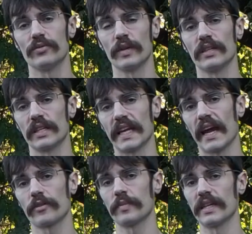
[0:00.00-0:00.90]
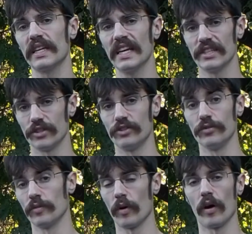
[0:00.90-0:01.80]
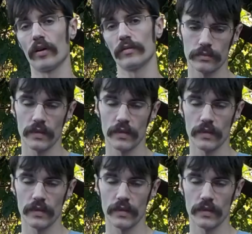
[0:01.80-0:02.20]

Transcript: Weedle, and Caterpie to do them all.